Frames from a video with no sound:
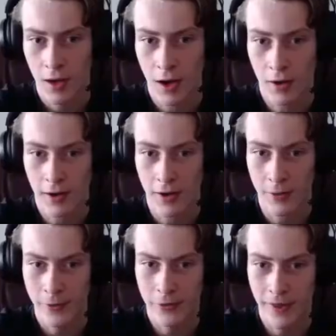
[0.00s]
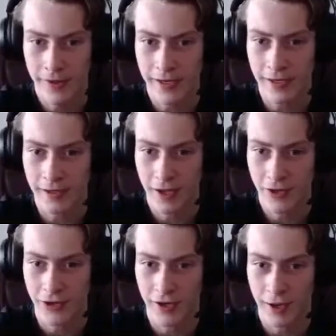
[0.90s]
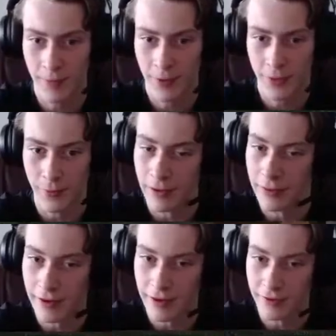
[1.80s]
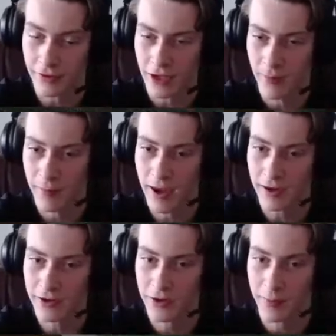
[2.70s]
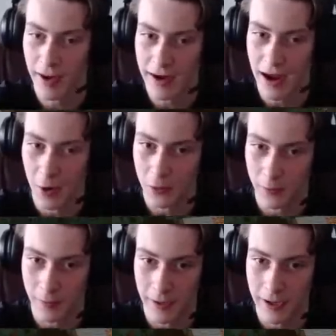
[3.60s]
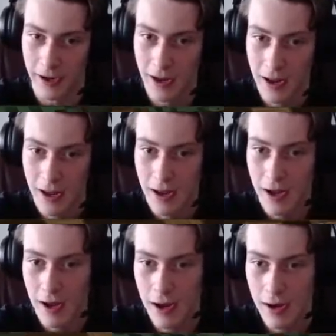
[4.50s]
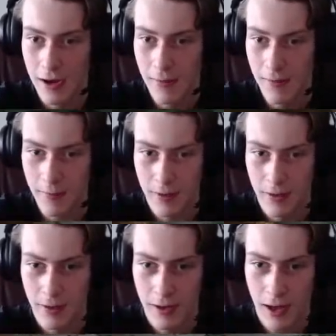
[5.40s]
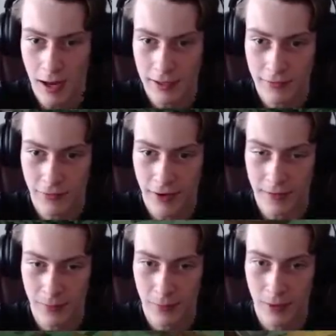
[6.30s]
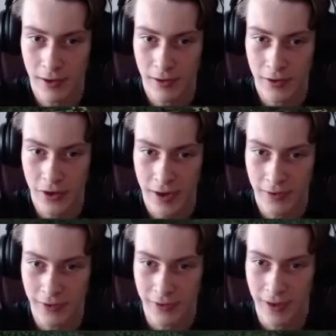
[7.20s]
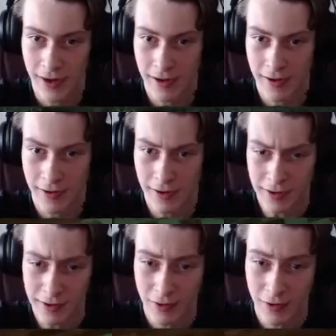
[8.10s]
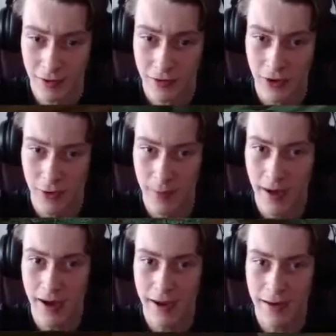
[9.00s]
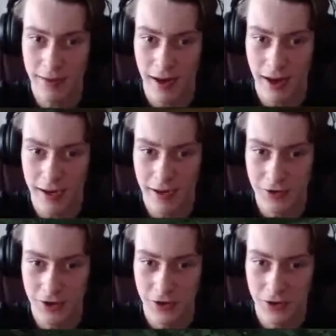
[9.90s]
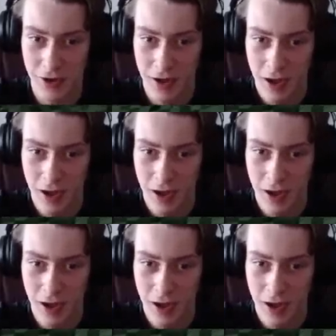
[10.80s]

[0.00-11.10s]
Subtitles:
Okay, who's lucky contestant number 3 that gets to come back to my house with me? I need to find one of these houses that is nearby that I can just,